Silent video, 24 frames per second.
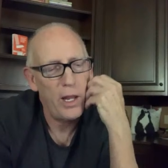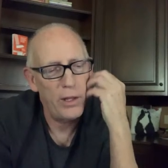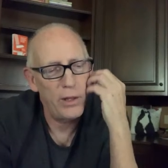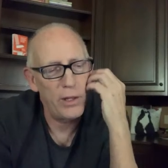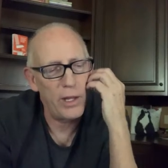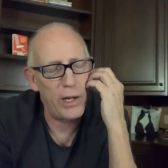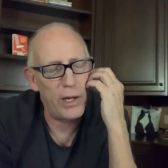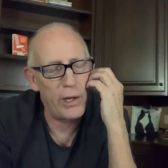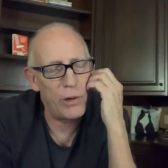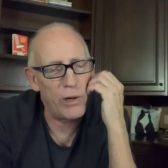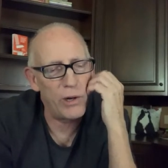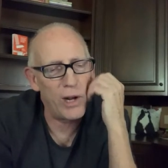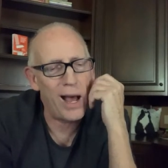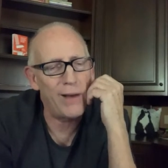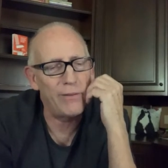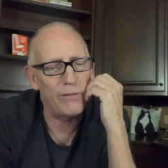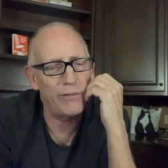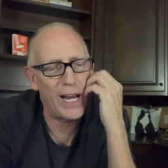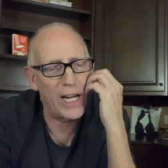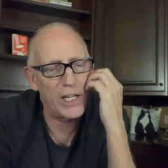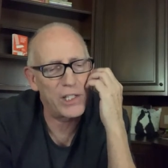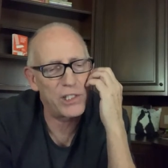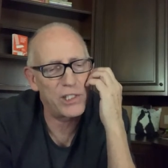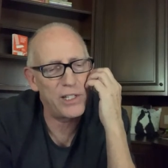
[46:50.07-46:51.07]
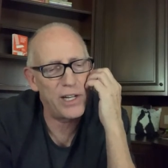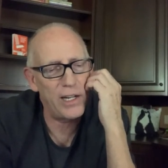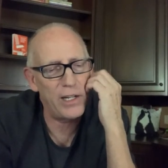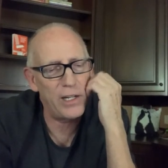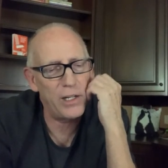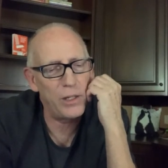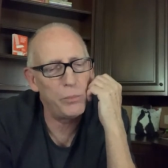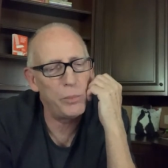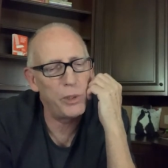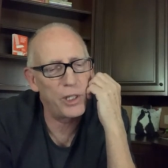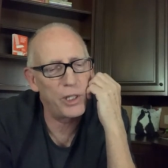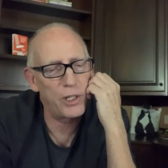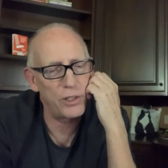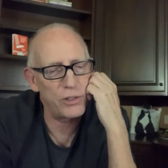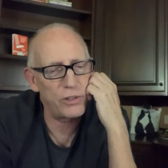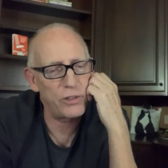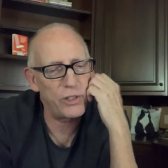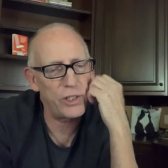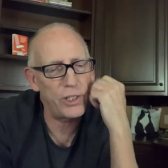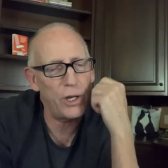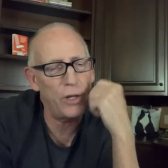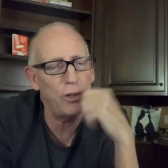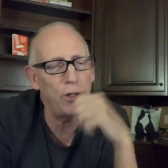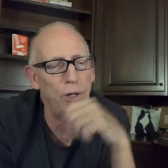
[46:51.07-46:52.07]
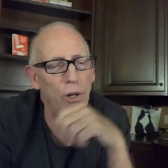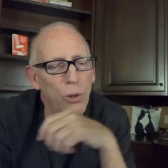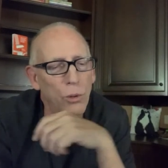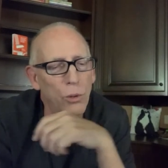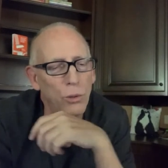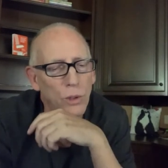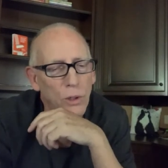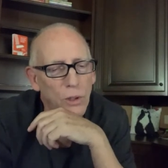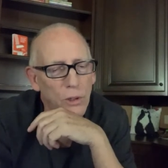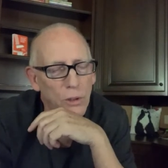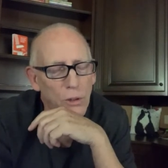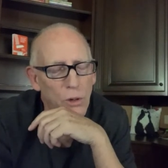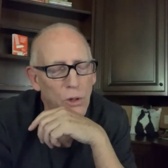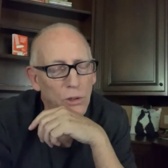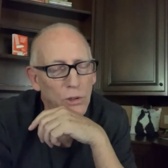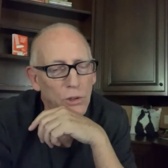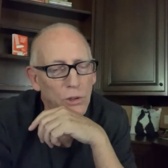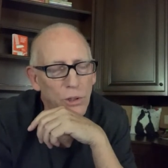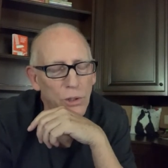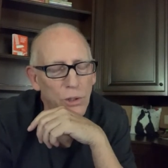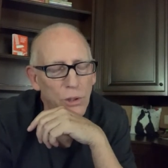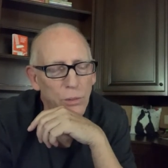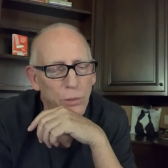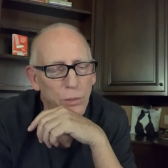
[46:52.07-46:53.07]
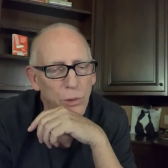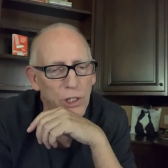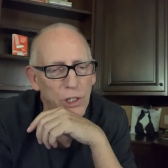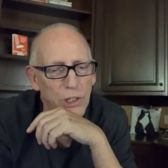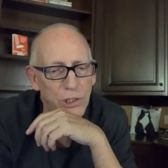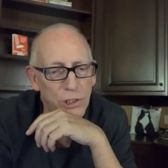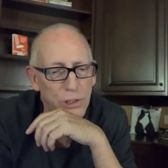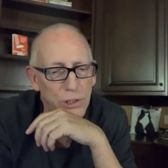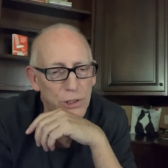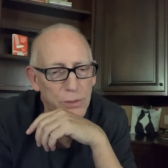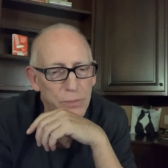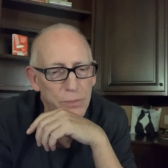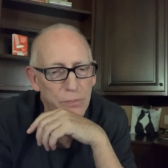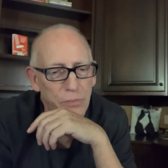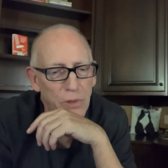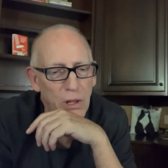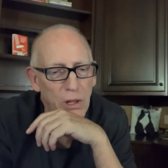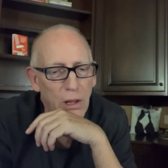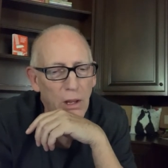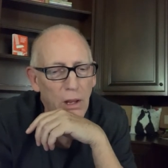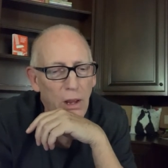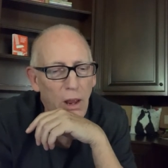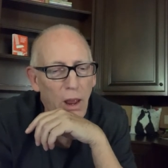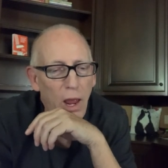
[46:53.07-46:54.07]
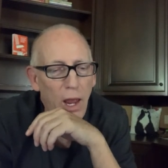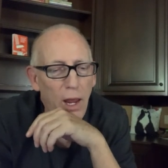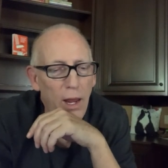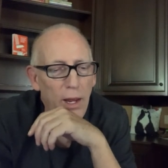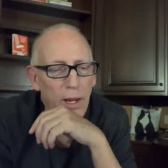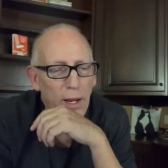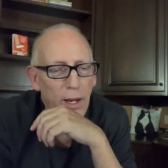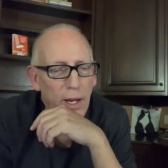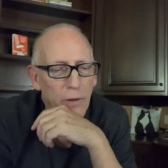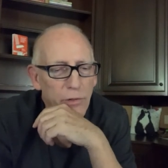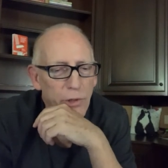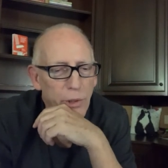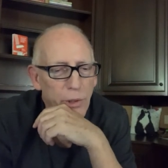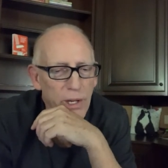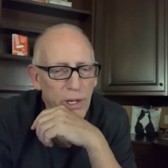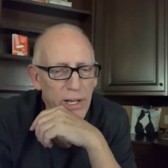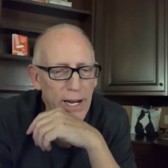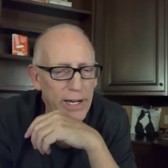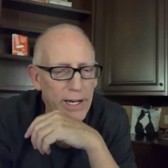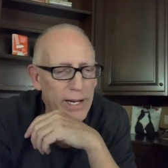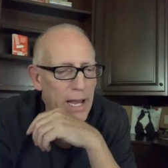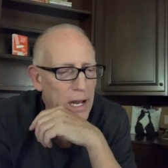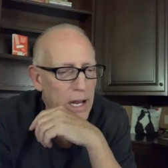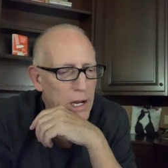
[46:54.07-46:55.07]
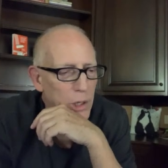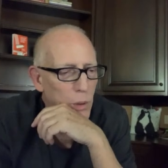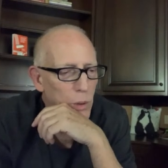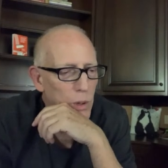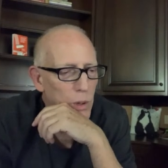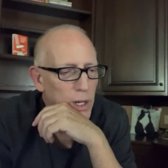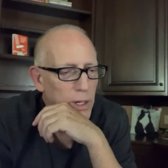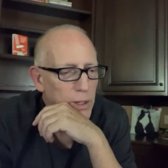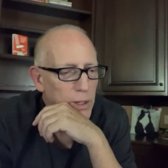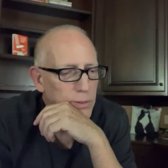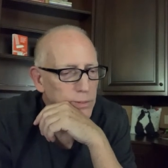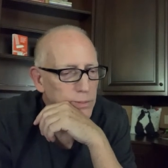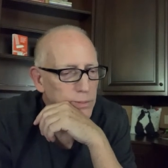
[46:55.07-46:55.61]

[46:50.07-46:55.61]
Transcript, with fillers: That you're not vaccinated because of the unknown long-term risks. If you're in that category,